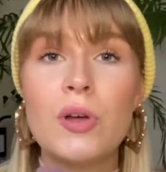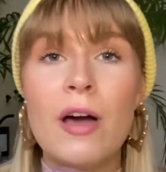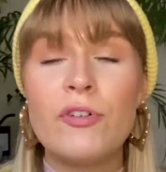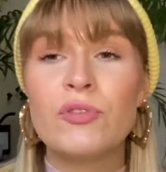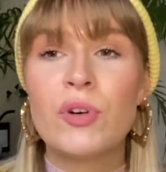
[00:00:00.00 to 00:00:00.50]

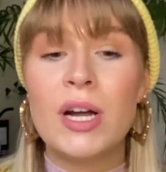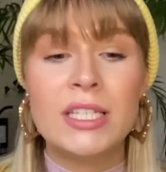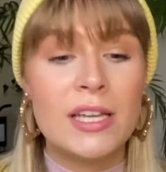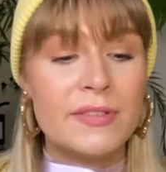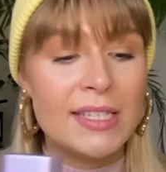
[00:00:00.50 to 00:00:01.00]
have a
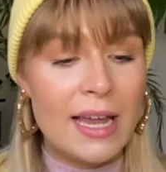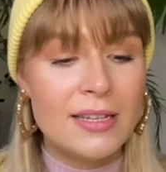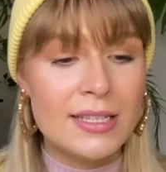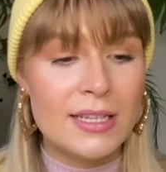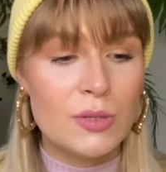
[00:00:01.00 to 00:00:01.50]
variety of
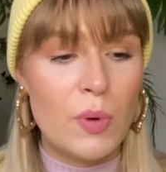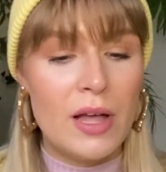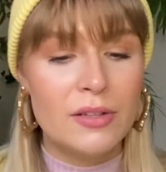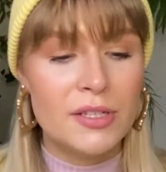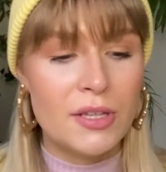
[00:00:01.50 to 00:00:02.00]
scents as
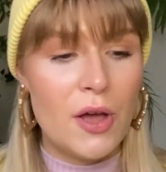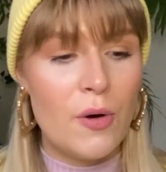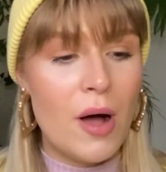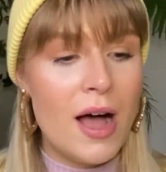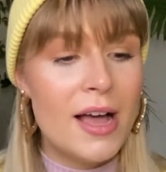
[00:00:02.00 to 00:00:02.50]
well.
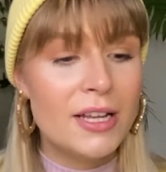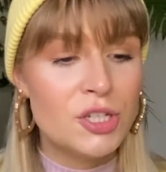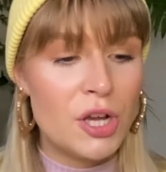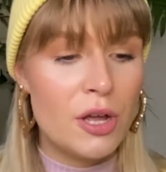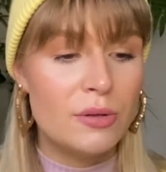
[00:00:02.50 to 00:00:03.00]
So I
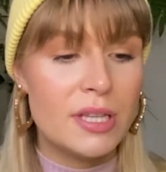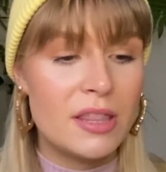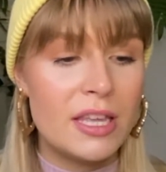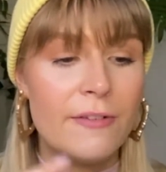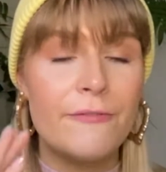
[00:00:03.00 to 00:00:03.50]
chose
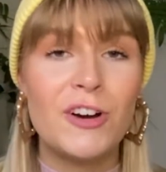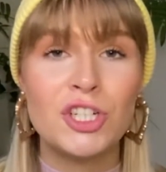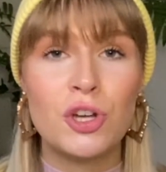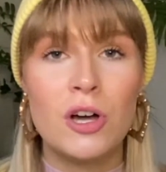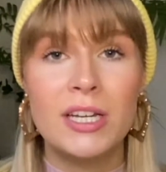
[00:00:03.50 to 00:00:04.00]
the
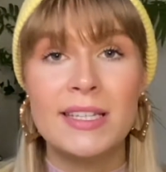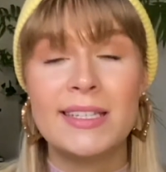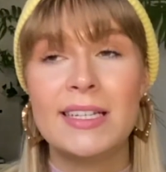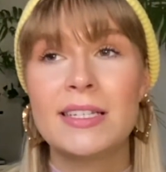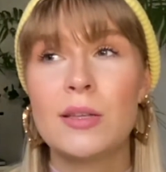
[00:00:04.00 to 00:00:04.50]
Fresh Cotton and
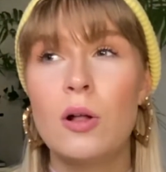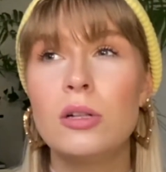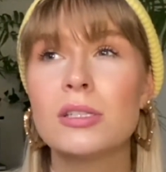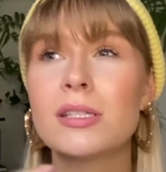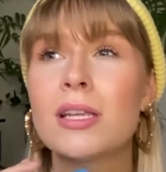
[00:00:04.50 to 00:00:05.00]
Sea
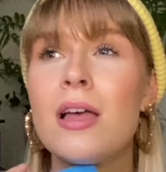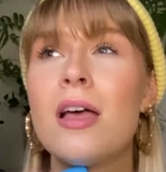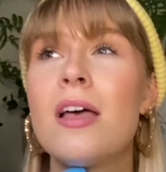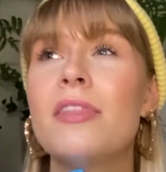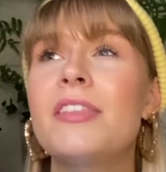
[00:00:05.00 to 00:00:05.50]
Salt.
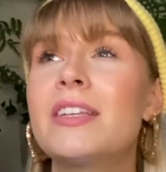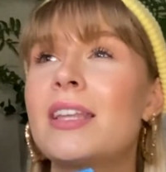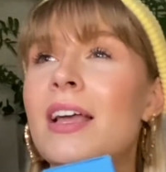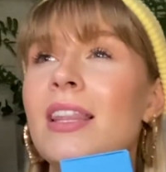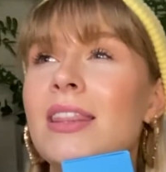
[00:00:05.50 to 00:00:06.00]
There's
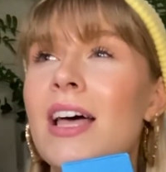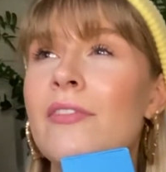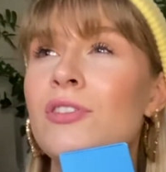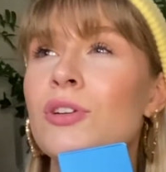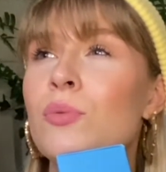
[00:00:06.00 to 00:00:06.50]
like a
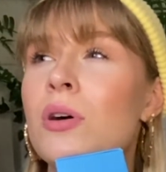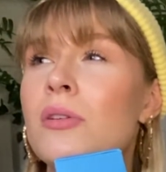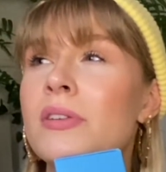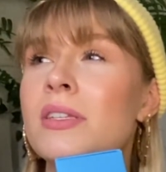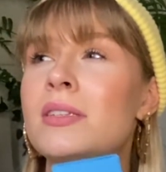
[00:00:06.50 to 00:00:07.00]
lavender
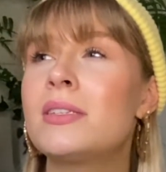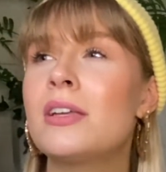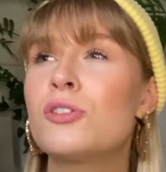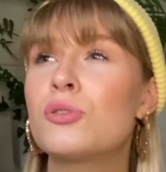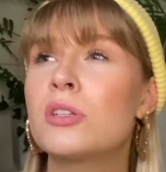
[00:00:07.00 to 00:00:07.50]
one, there's a
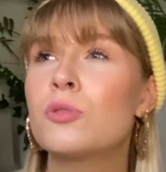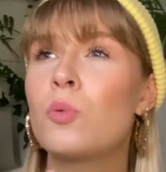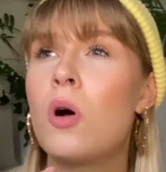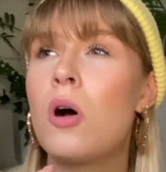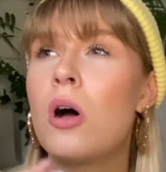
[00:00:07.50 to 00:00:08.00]
citrus
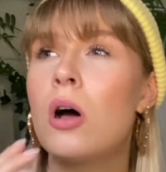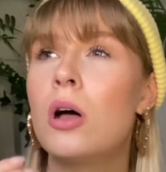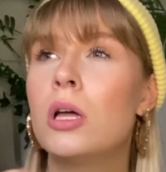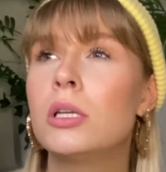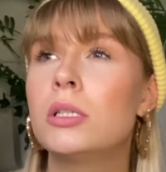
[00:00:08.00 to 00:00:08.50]

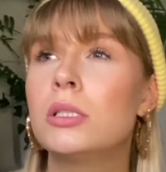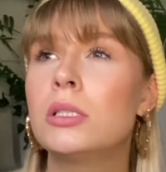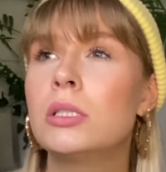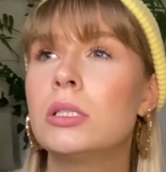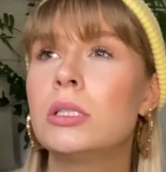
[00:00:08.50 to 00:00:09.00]

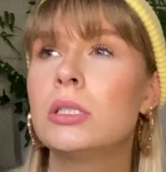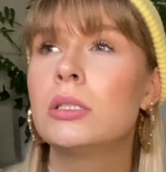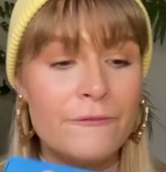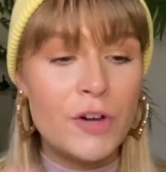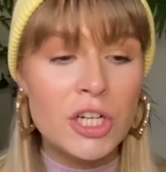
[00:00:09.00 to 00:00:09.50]

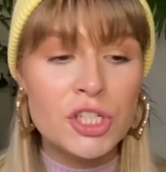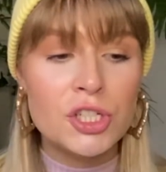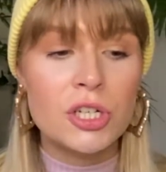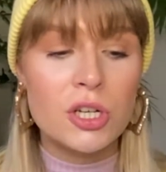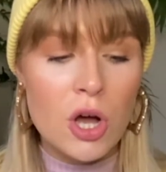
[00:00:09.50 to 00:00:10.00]
one.
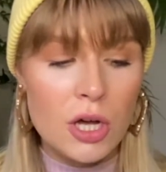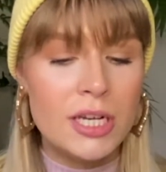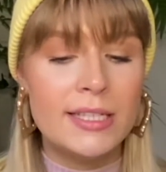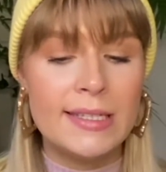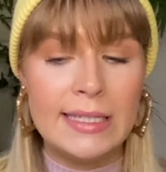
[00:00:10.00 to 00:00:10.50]
Fresh Cotton
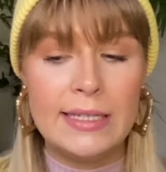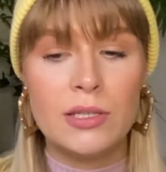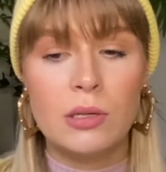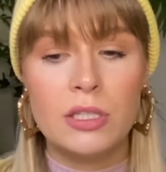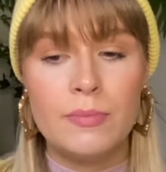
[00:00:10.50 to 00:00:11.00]
and Sea
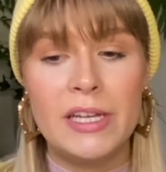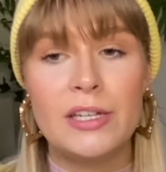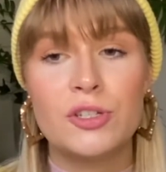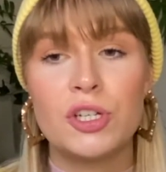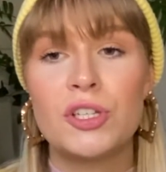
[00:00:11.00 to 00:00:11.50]
Salt to me
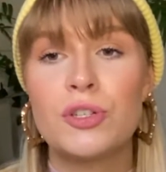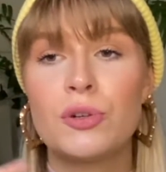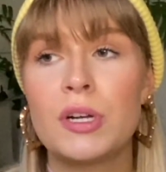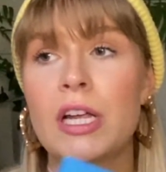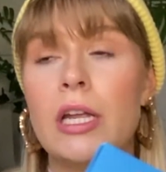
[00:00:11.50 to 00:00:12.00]
just
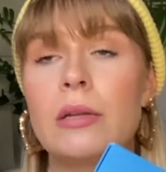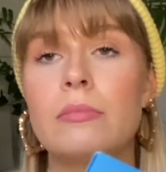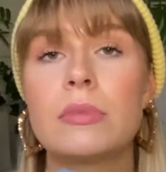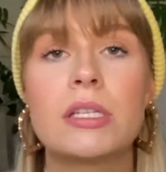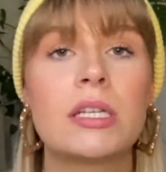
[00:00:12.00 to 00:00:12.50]

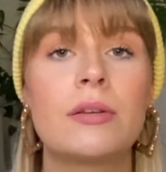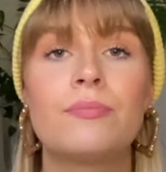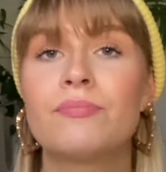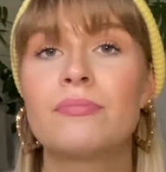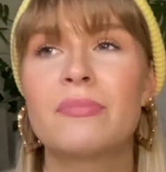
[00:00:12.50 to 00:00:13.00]
screamed
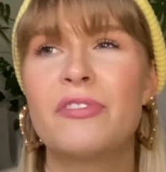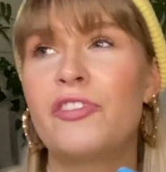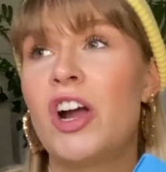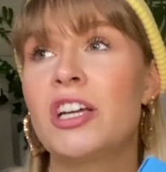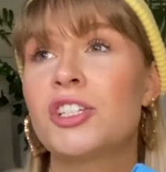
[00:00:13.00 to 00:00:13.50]

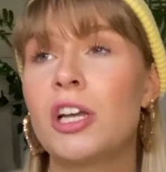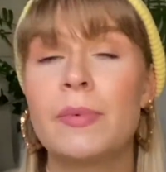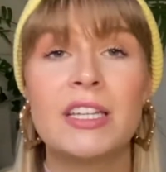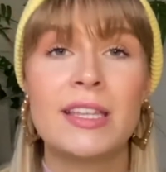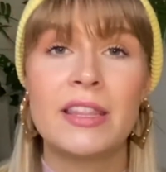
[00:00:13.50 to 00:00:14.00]
fresh. I
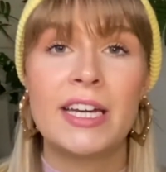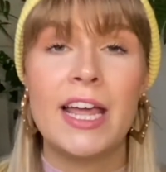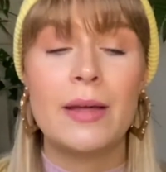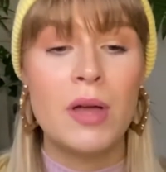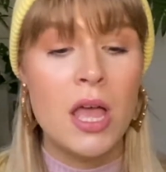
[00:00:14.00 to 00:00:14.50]
mean, it's in the
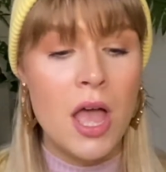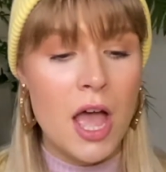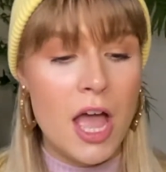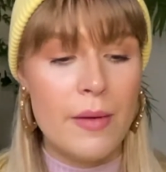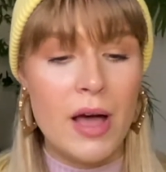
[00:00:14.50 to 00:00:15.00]
name,
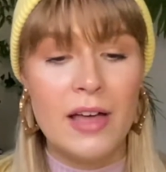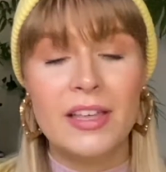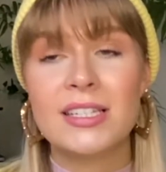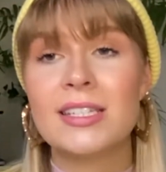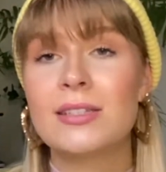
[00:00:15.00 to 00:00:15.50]
and
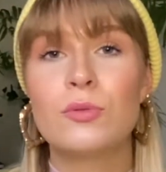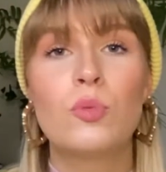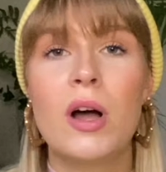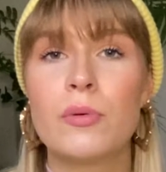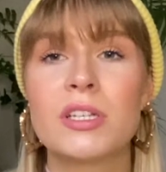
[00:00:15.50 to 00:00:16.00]
that's
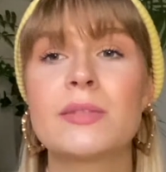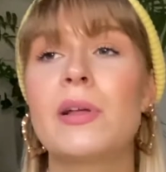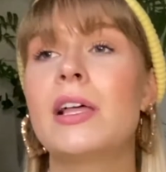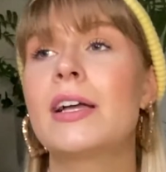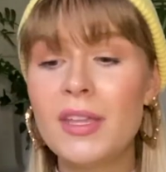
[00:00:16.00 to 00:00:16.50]
what I want to
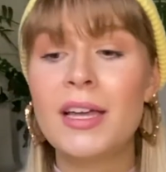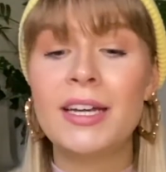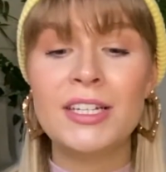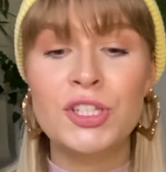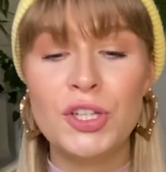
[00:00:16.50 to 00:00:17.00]
smell like. And
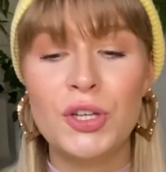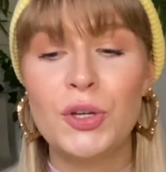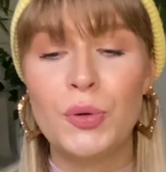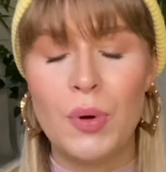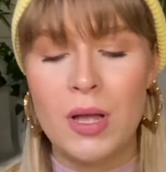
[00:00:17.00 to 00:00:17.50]
I
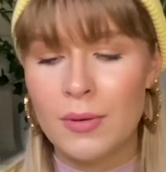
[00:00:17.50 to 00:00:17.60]
do